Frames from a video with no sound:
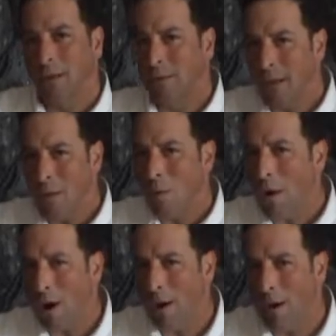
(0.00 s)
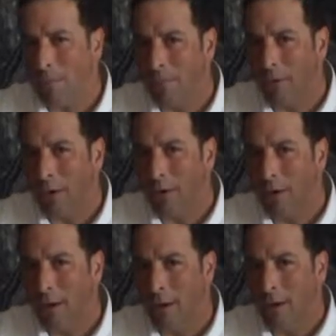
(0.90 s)
do they walk up
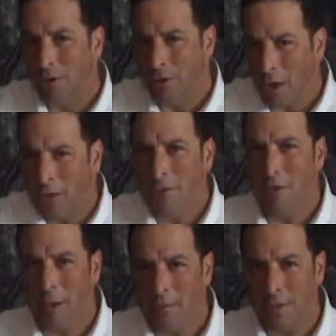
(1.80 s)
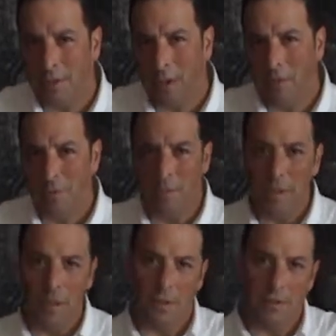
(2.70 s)
there judging themselves
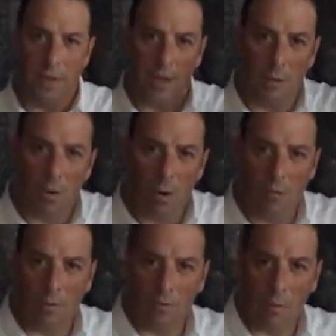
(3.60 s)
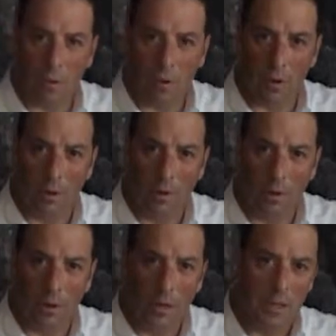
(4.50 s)
because they were 0 for 4?
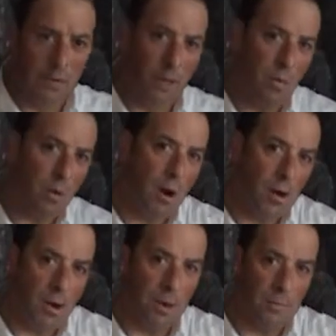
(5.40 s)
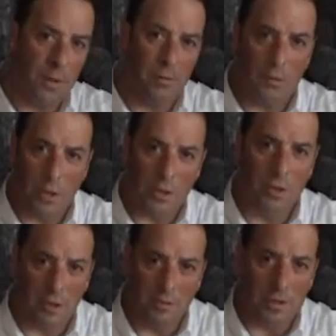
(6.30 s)
Do they walk up there
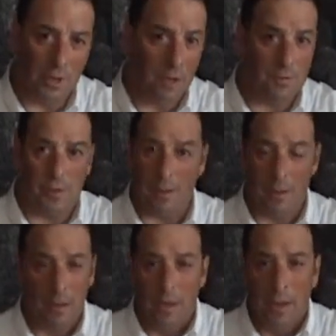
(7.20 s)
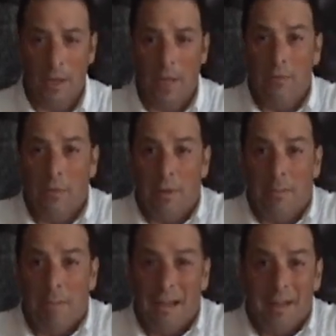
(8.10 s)
judging themselves that even the
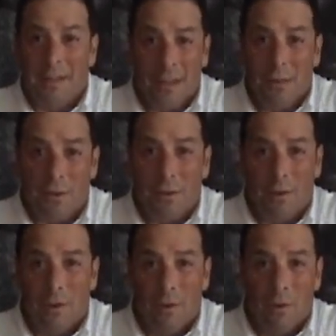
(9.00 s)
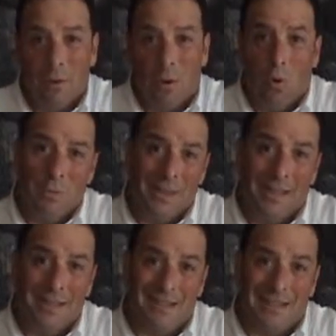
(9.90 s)
best hitter only
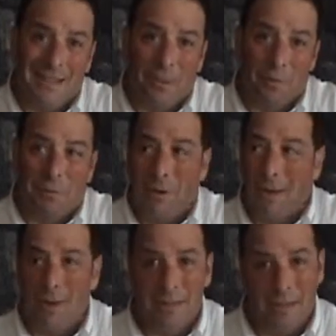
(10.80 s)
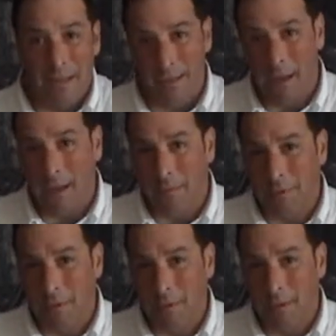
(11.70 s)
gets a hit 3 out of 10
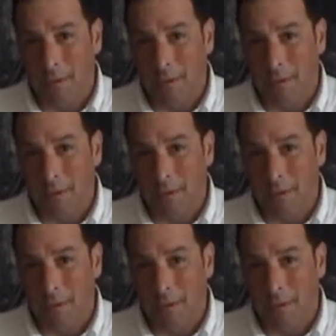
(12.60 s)
times?